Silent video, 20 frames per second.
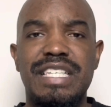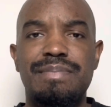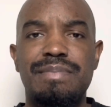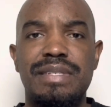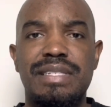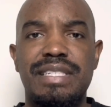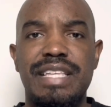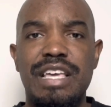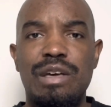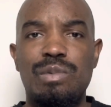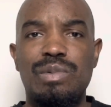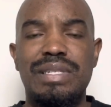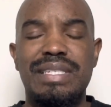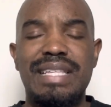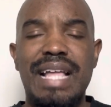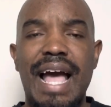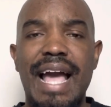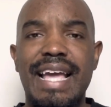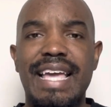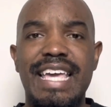mistake was
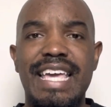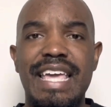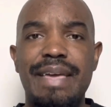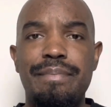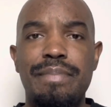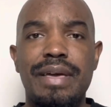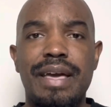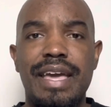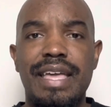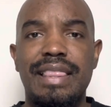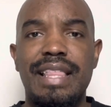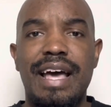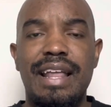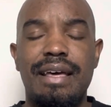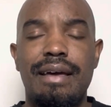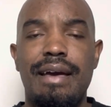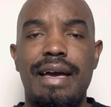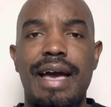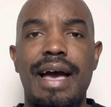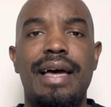not keeping a lot
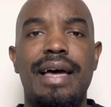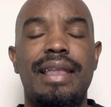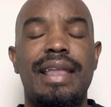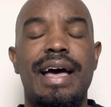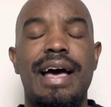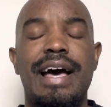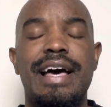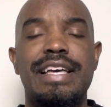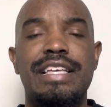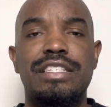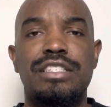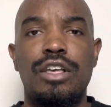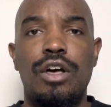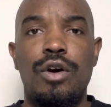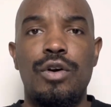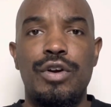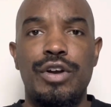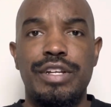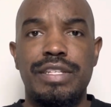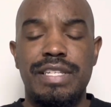of allies
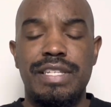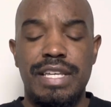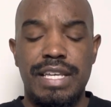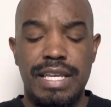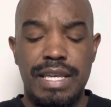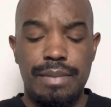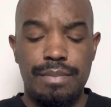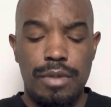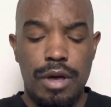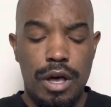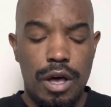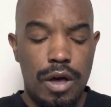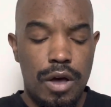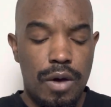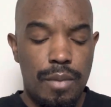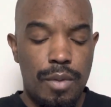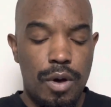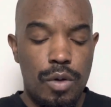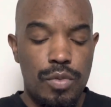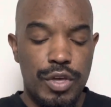on her team
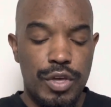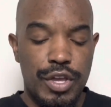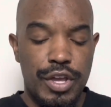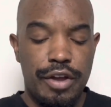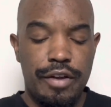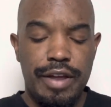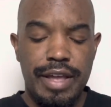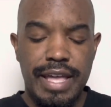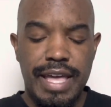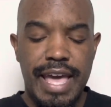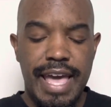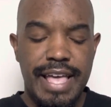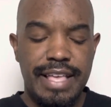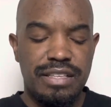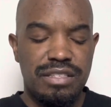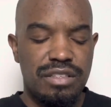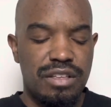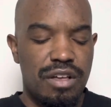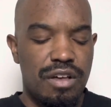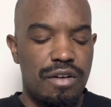on the current
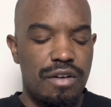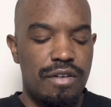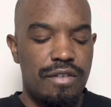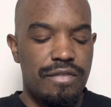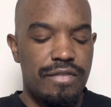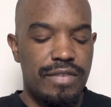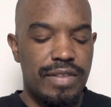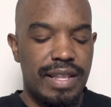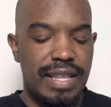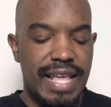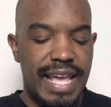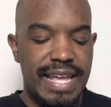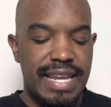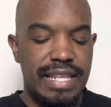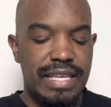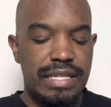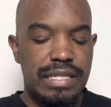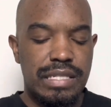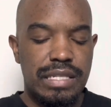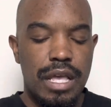cast of
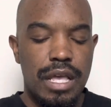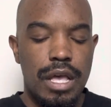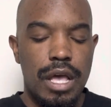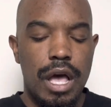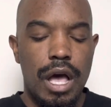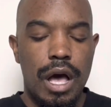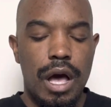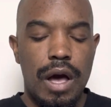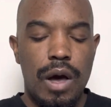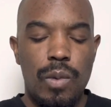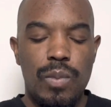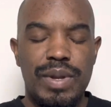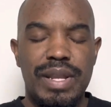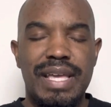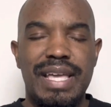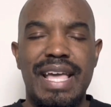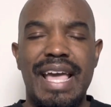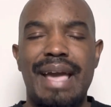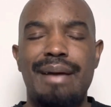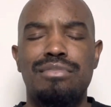ladies when
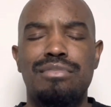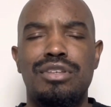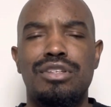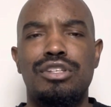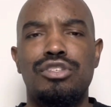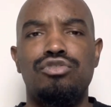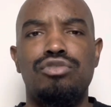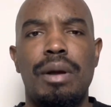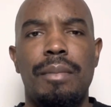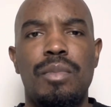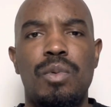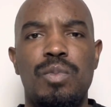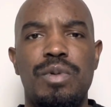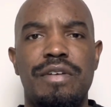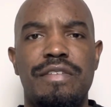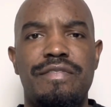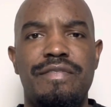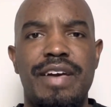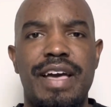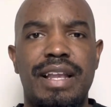it came to the drama
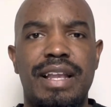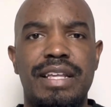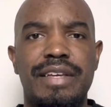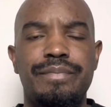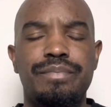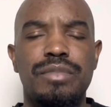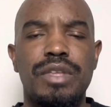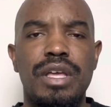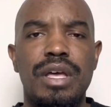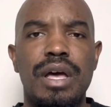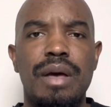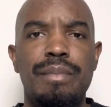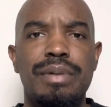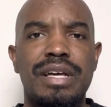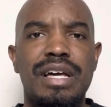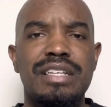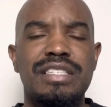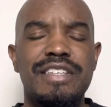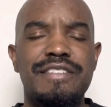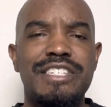with Fallon.
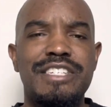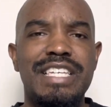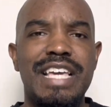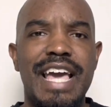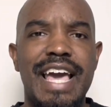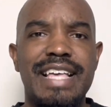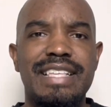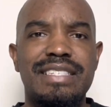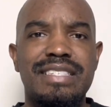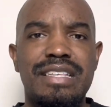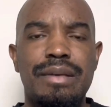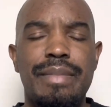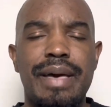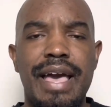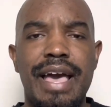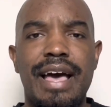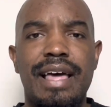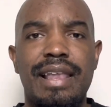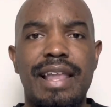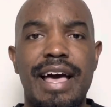Because if she had some
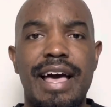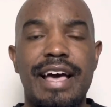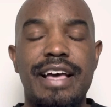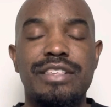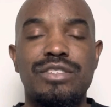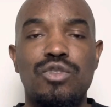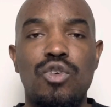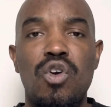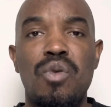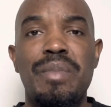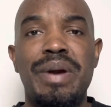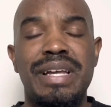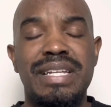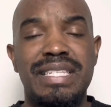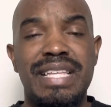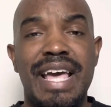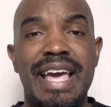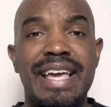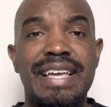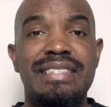allies or
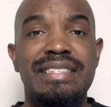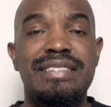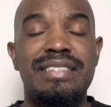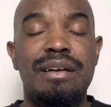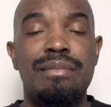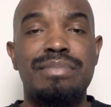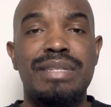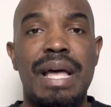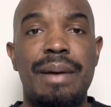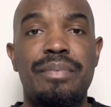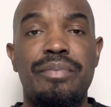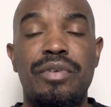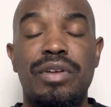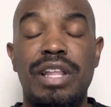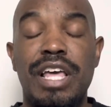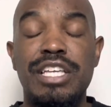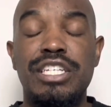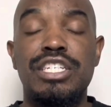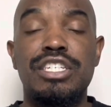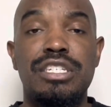maintained some type of
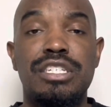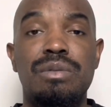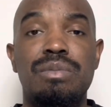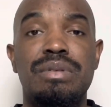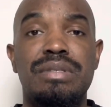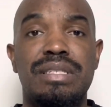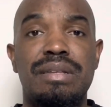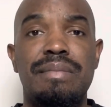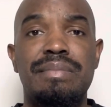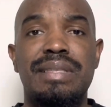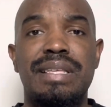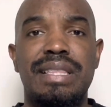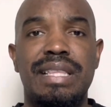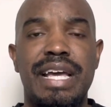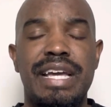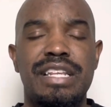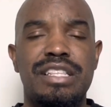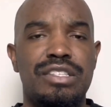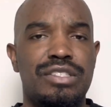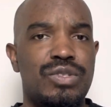relationship with some of the
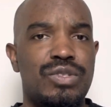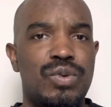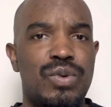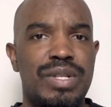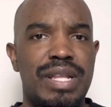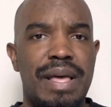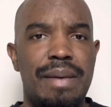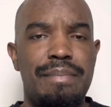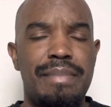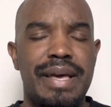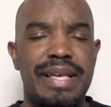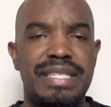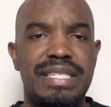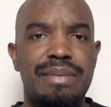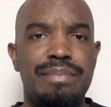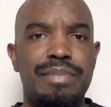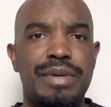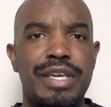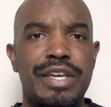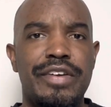ladies during that
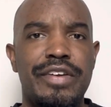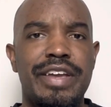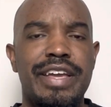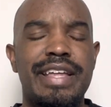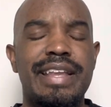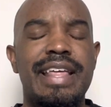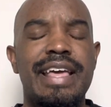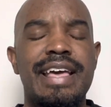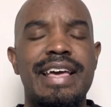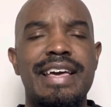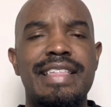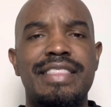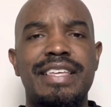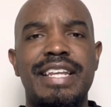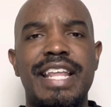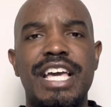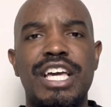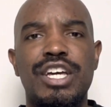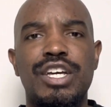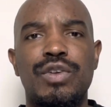messy period, then
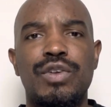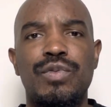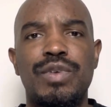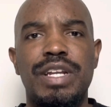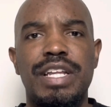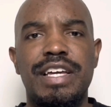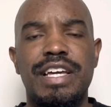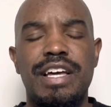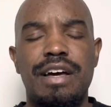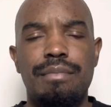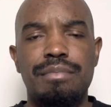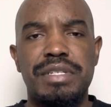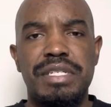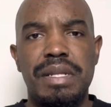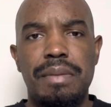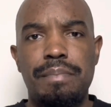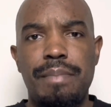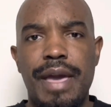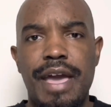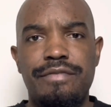they could have really come to
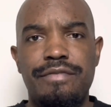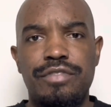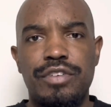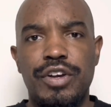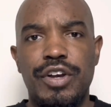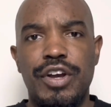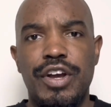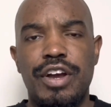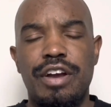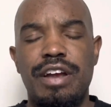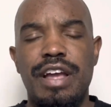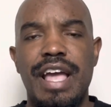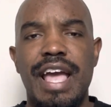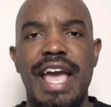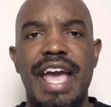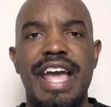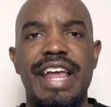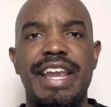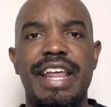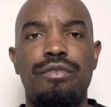the bat for her,
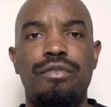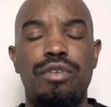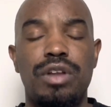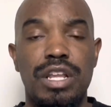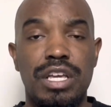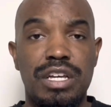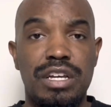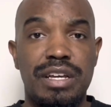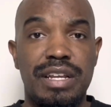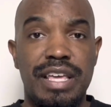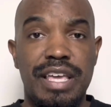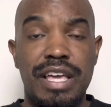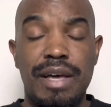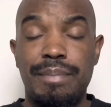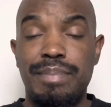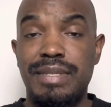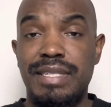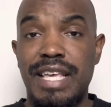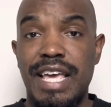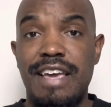and they really could have
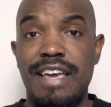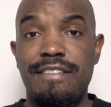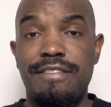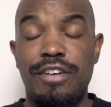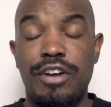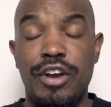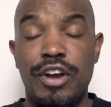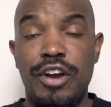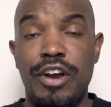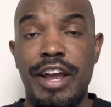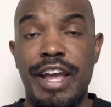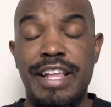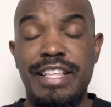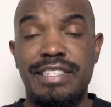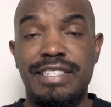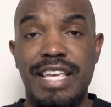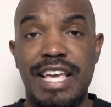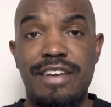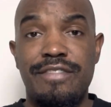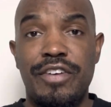helped save her and
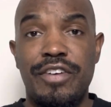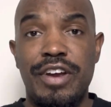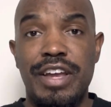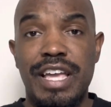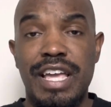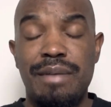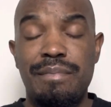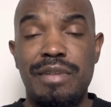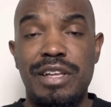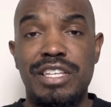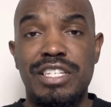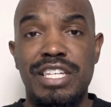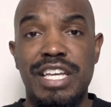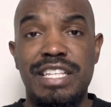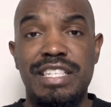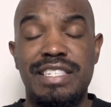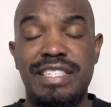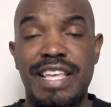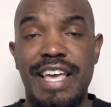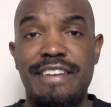save her image
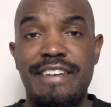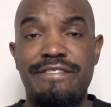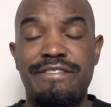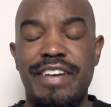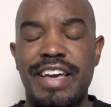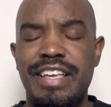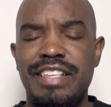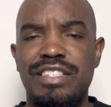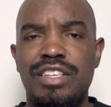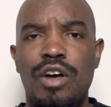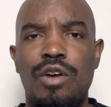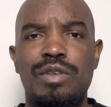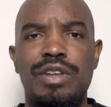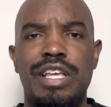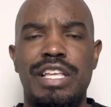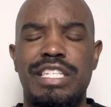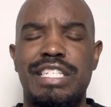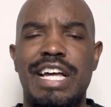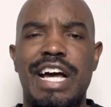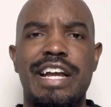and save face on
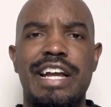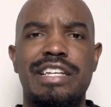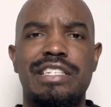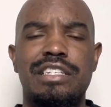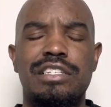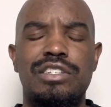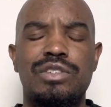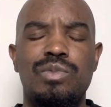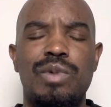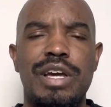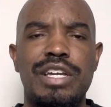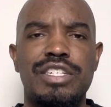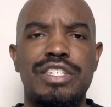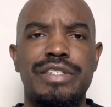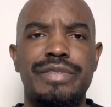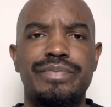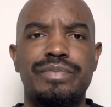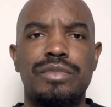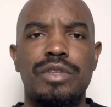the entire situation.